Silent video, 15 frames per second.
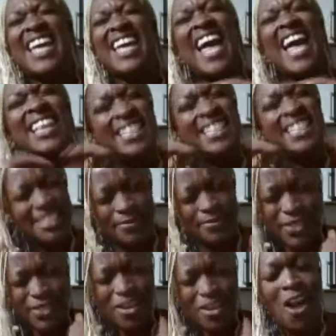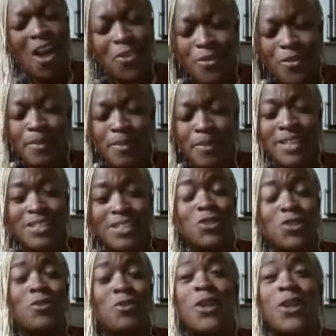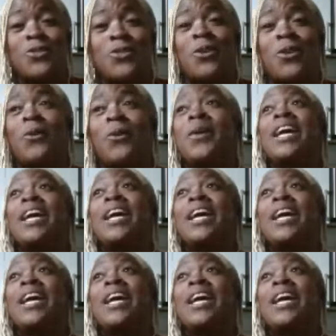talented photographer based in Toronto.